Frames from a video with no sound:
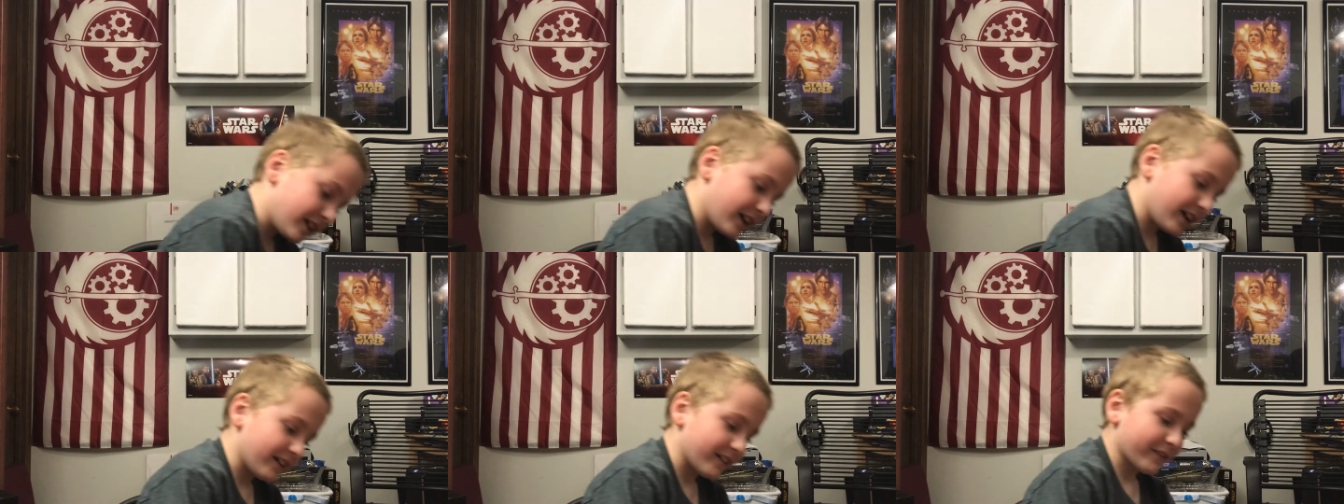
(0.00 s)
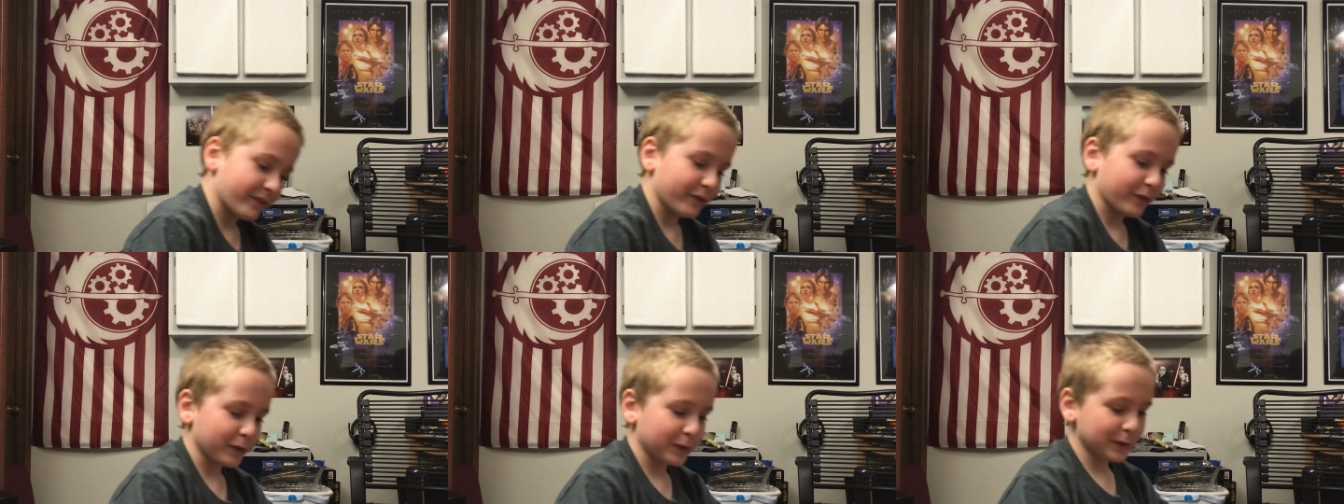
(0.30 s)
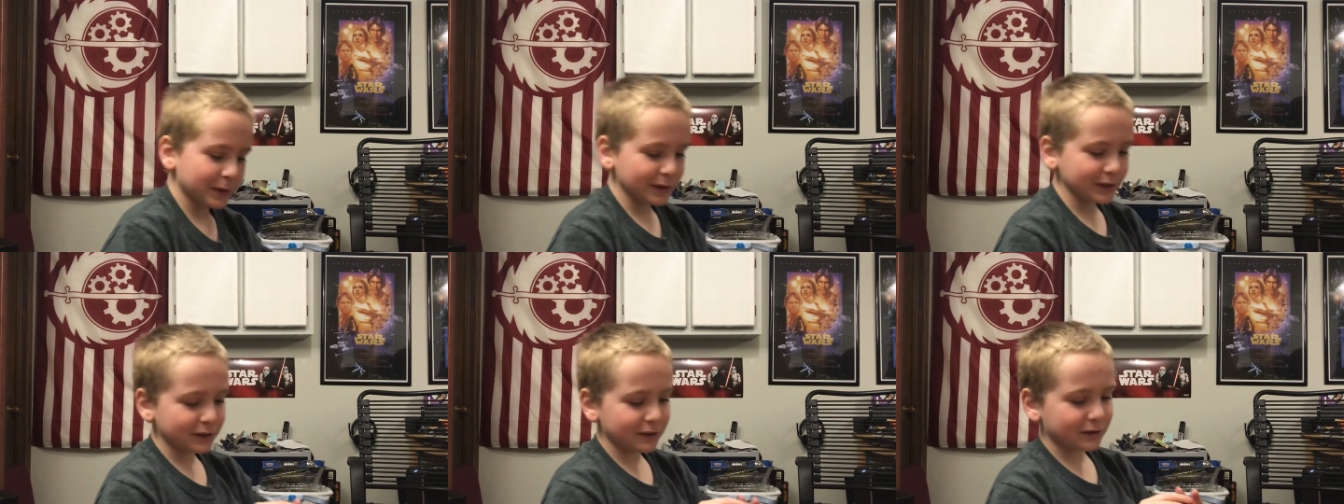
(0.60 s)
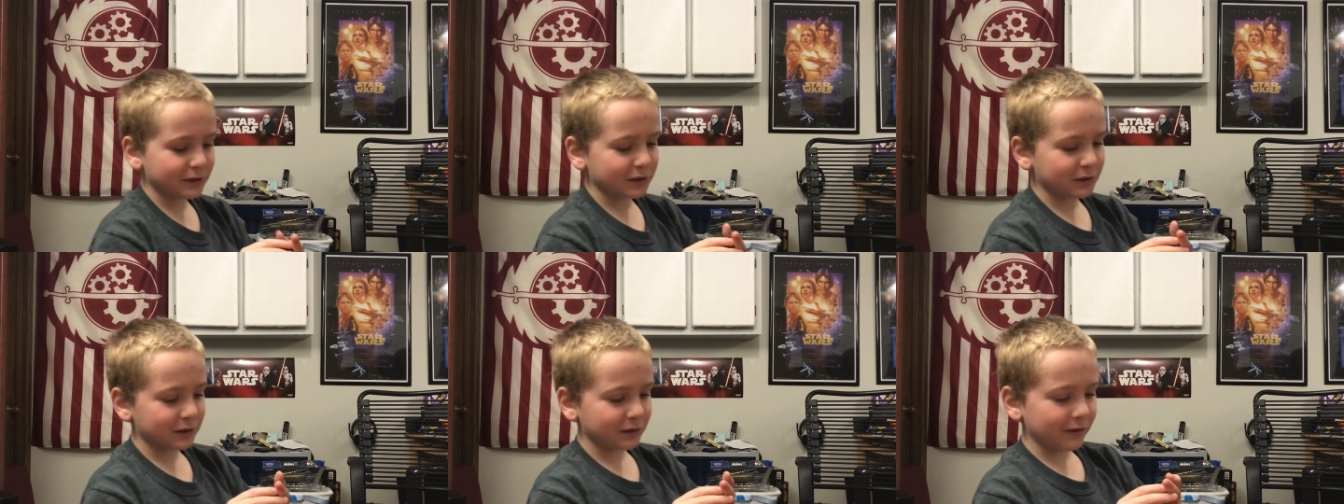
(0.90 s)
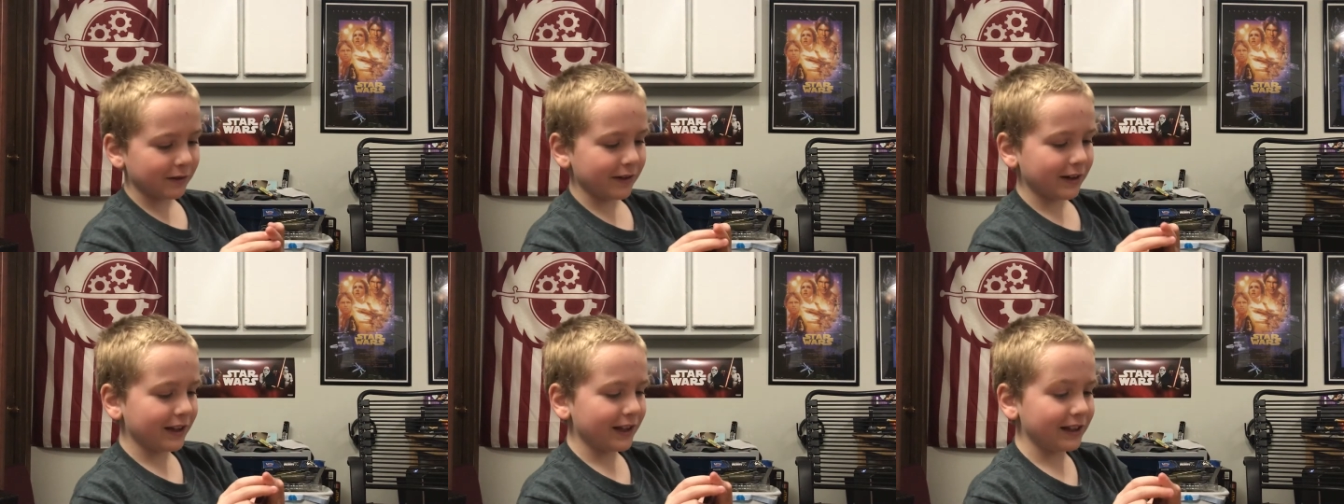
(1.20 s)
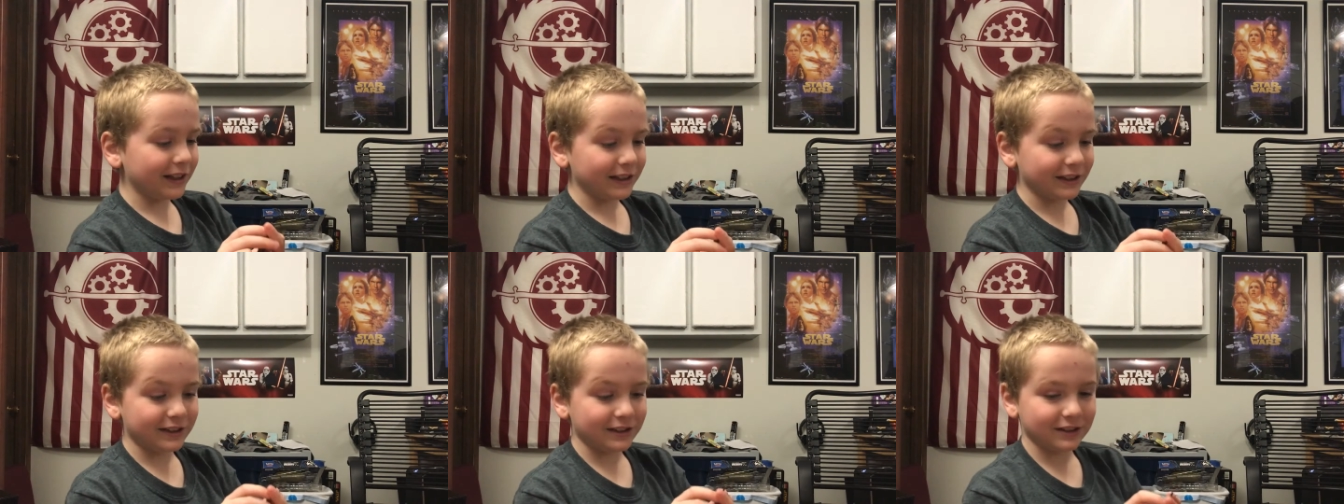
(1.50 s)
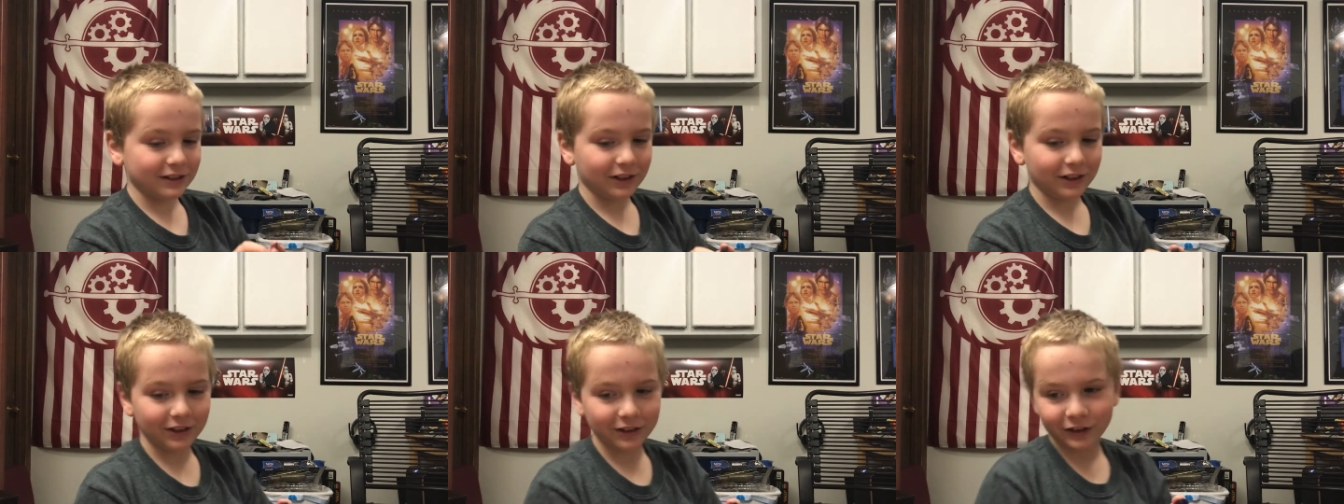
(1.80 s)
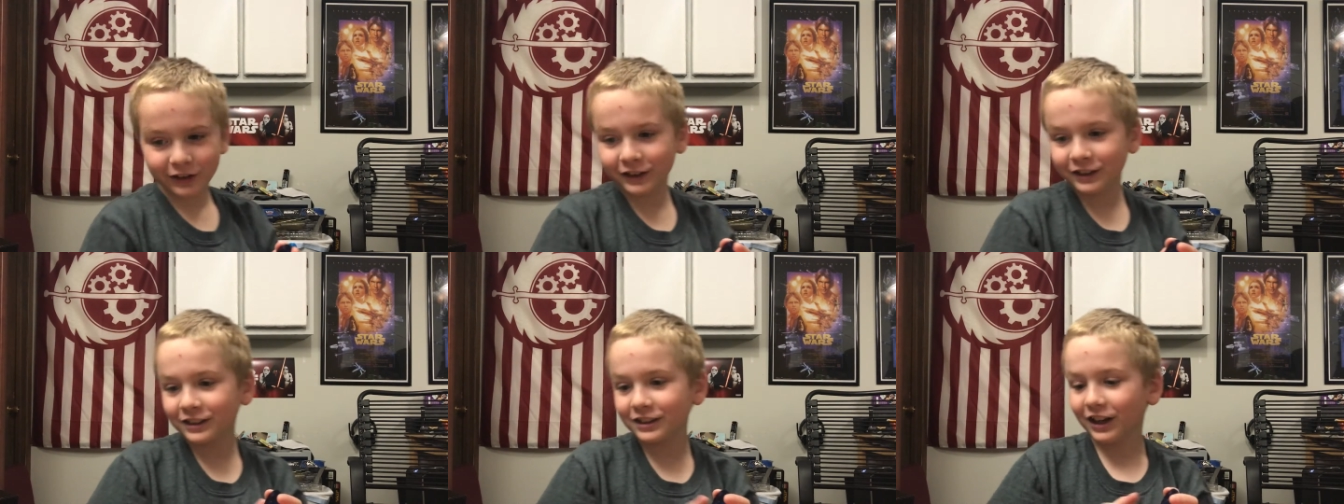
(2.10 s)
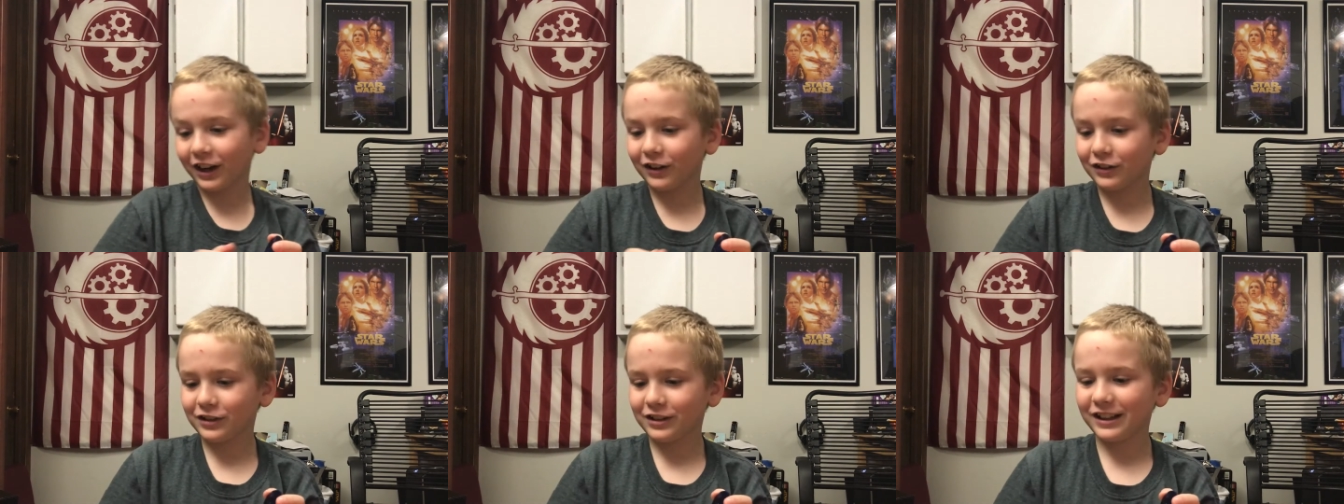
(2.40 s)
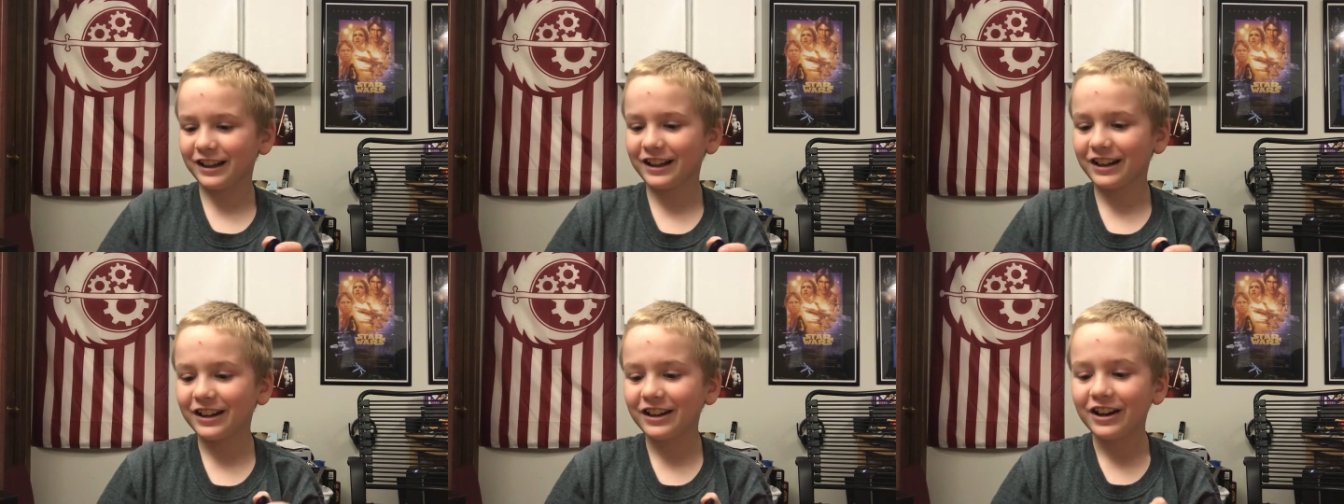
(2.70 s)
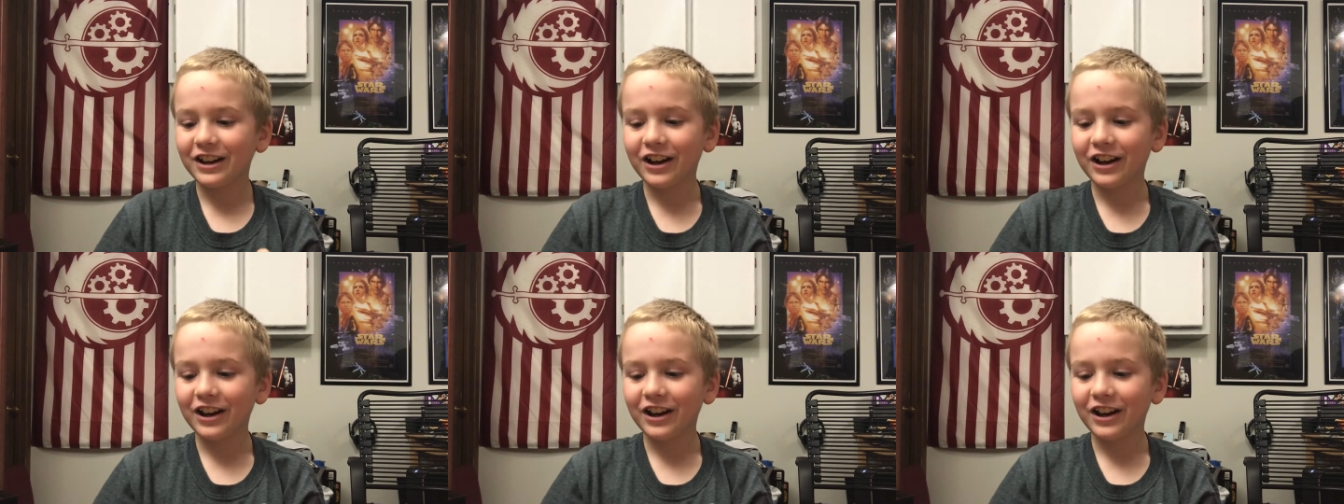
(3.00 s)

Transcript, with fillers: At first, when I saw this, I was like,